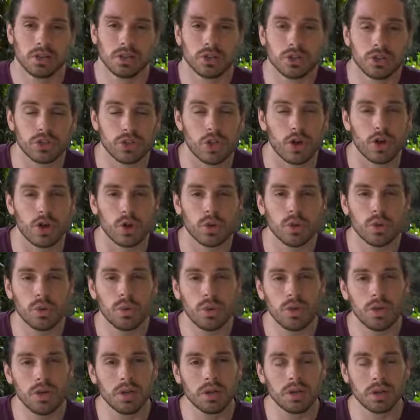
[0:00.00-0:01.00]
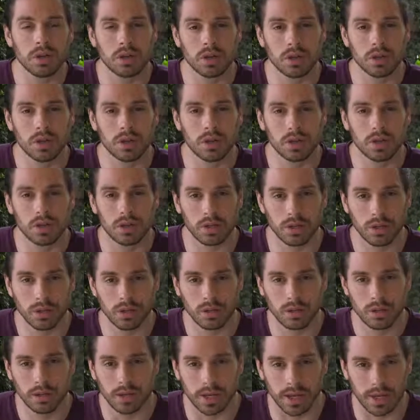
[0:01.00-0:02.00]
no
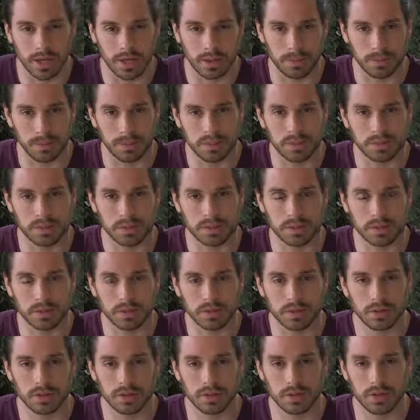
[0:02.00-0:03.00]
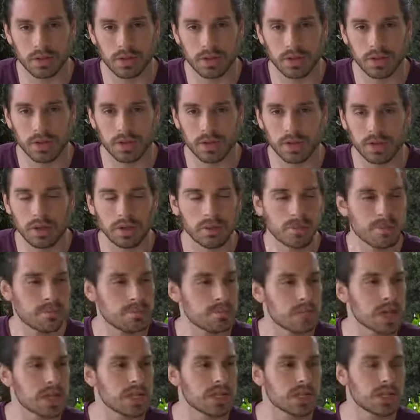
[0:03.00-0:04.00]
games.
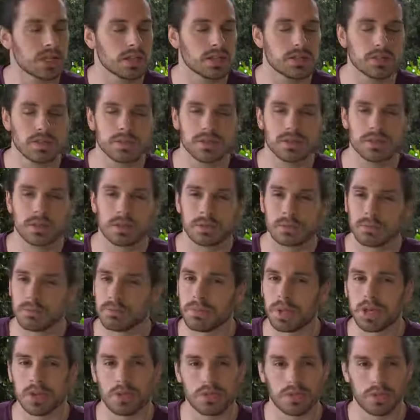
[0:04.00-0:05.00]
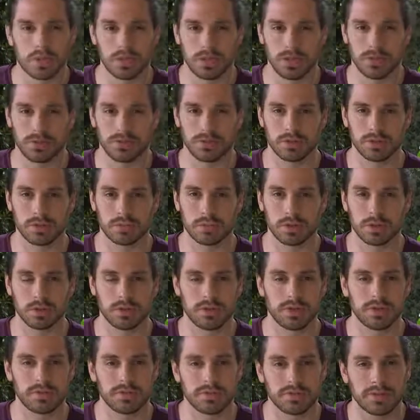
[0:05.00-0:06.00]
Men can smell the difference
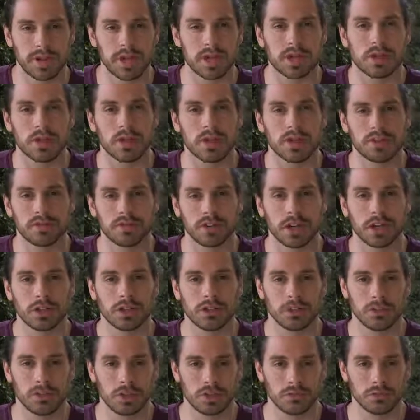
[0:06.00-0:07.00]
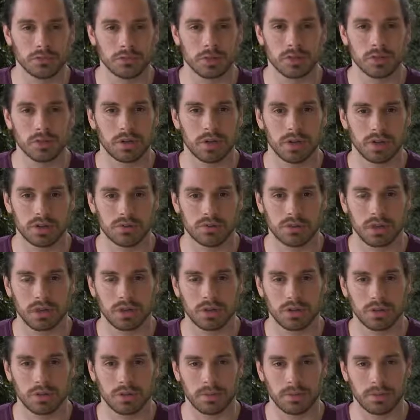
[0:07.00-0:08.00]
between fake high value and real high
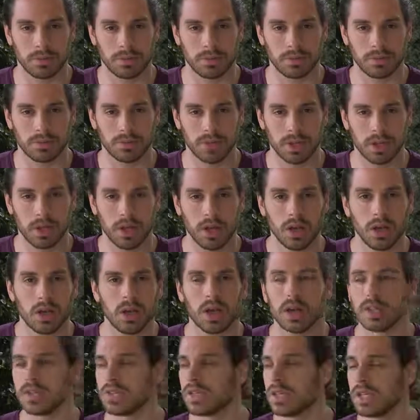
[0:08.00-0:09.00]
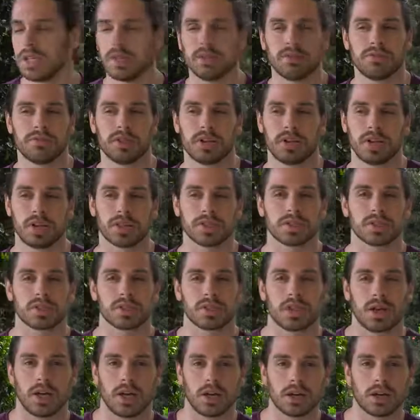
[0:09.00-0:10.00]
value. I see advice
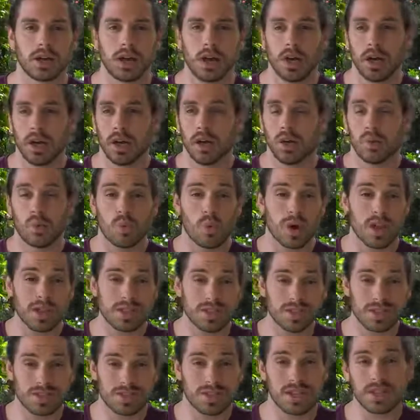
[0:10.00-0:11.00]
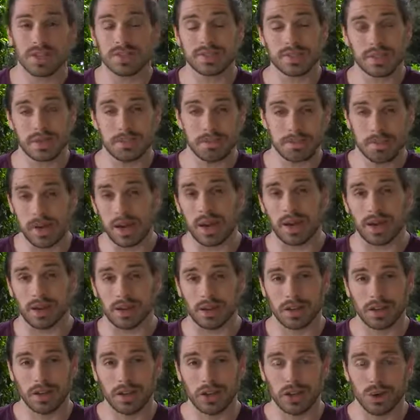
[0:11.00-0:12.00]
like, wait to text him
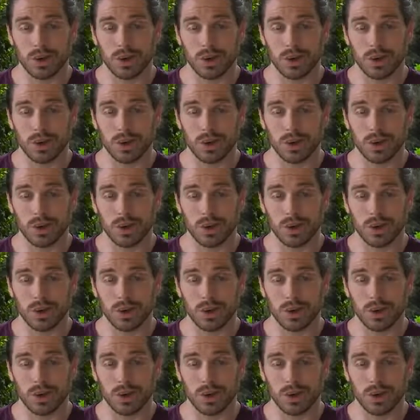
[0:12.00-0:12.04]
back,